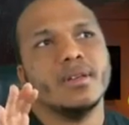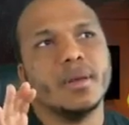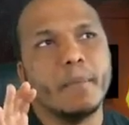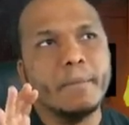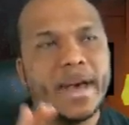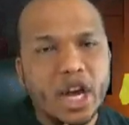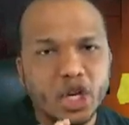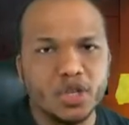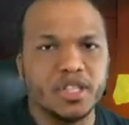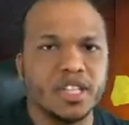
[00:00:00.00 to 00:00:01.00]
The
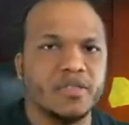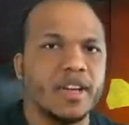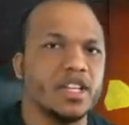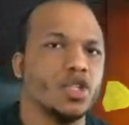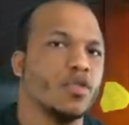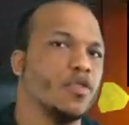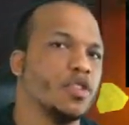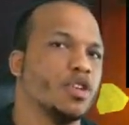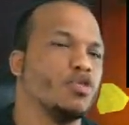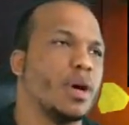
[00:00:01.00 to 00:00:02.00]
major disadvantage of
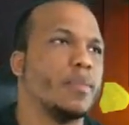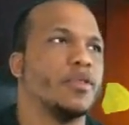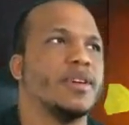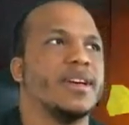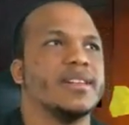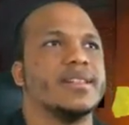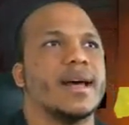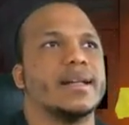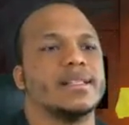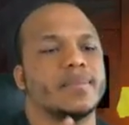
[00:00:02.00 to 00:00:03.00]
using the Trapper is
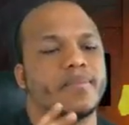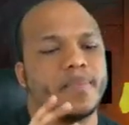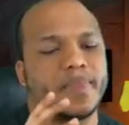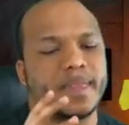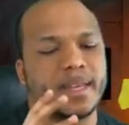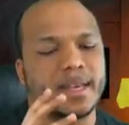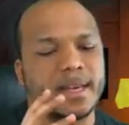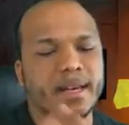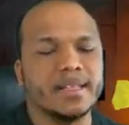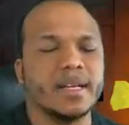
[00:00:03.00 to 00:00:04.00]
that
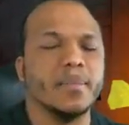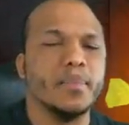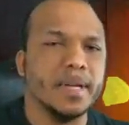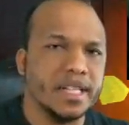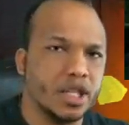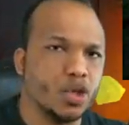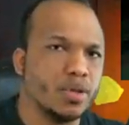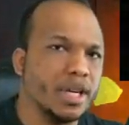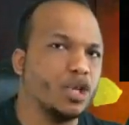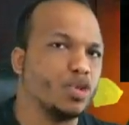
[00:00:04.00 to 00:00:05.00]
his ability to
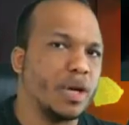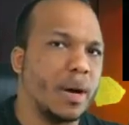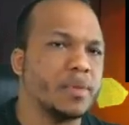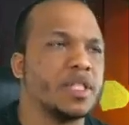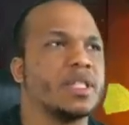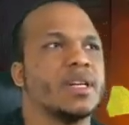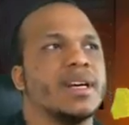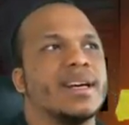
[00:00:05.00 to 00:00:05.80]
lay traps